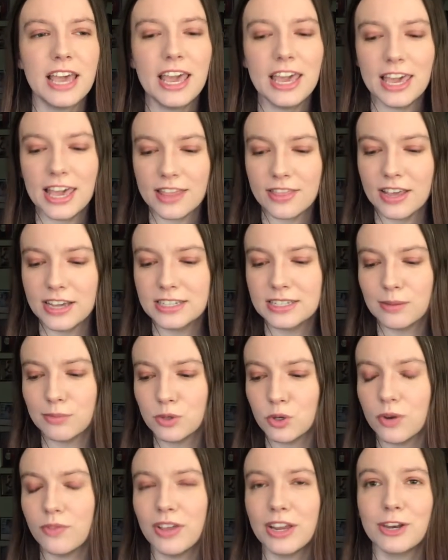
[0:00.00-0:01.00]
He had like some
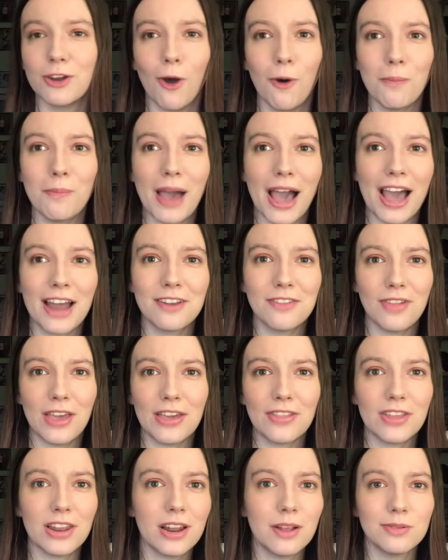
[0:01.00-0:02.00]
sort of like notepad
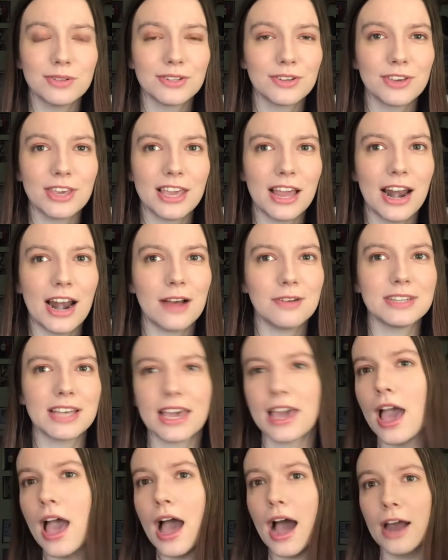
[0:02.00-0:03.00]
thing that he was looking at, and I was
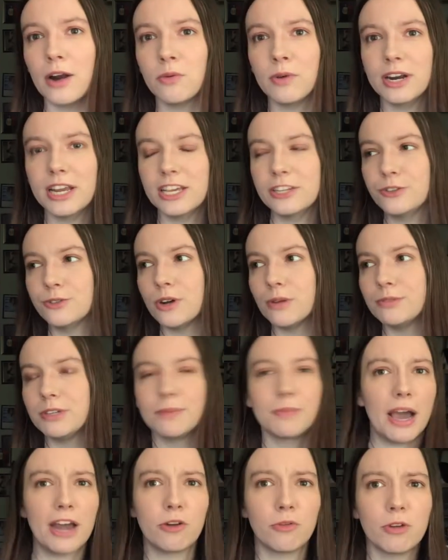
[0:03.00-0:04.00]
like, I don't want to interrupt
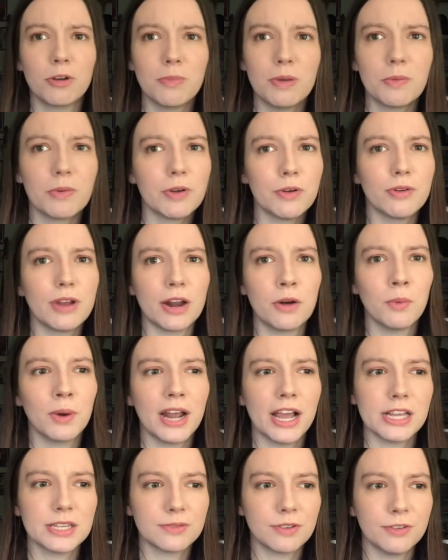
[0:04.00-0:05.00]
him, I don't want to be rude, I don't want to
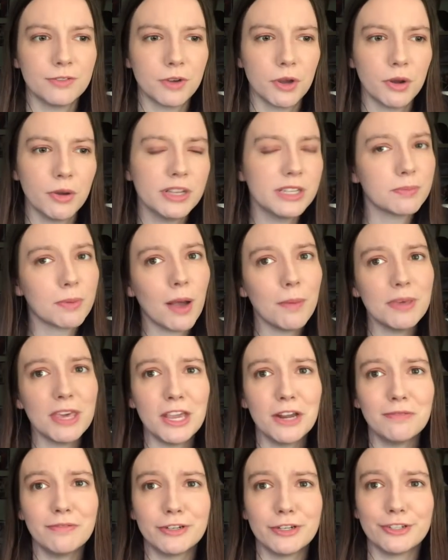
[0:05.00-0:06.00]
ask for a photo, he's probably
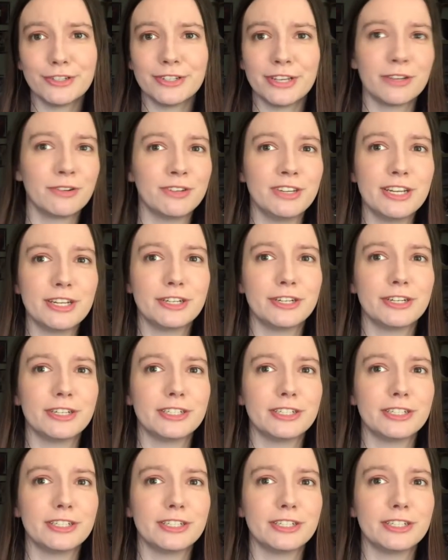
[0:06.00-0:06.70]
here for just like dinner.